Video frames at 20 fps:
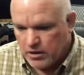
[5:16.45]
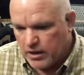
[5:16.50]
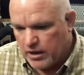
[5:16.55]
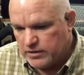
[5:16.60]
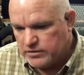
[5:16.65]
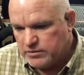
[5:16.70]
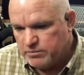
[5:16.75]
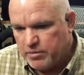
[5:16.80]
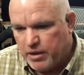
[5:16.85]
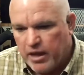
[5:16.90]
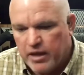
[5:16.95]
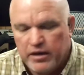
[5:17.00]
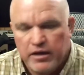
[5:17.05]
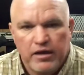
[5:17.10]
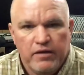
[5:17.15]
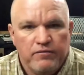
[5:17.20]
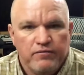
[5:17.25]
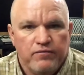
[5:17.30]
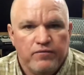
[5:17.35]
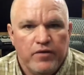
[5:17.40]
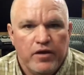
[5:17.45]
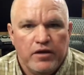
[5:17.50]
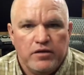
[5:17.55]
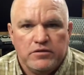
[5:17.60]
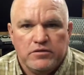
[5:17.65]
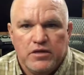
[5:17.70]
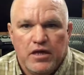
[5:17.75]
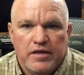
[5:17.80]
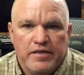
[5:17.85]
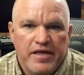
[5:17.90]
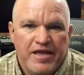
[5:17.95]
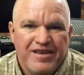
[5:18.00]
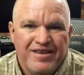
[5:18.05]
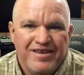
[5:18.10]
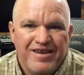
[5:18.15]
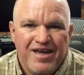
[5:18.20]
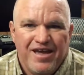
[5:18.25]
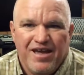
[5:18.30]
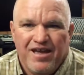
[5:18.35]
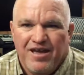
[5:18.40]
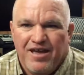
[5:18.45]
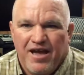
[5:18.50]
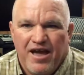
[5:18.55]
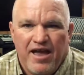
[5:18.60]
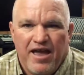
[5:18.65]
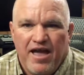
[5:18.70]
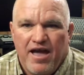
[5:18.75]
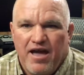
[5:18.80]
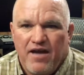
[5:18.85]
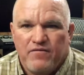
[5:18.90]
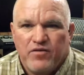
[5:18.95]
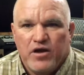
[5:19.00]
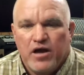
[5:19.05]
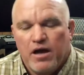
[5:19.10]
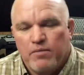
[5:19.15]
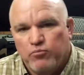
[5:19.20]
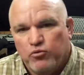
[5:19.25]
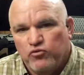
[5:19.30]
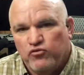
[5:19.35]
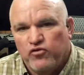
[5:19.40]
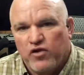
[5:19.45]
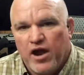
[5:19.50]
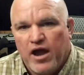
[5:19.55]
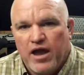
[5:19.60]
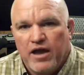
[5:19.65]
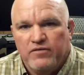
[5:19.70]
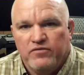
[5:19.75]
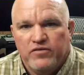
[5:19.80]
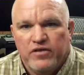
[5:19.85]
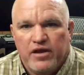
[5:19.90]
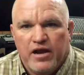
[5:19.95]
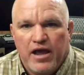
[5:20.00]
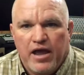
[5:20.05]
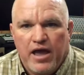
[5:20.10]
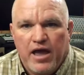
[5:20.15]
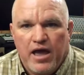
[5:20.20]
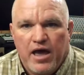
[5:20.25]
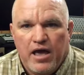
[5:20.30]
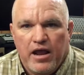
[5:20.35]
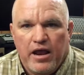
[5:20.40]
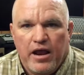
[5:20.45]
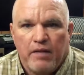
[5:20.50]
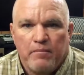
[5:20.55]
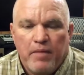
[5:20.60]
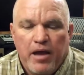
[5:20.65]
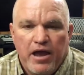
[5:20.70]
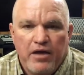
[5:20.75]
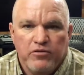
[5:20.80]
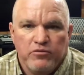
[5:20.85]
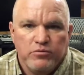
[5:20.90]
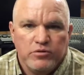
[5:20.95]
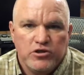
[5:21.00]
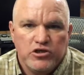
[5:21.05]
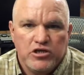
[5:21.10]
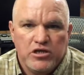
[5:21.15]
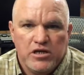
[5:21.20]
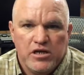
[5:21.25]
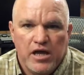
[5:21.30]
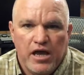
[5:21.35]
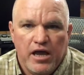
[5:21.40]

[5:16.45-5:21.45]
That's about it. And then I have a couple drives that I had out of my other machine.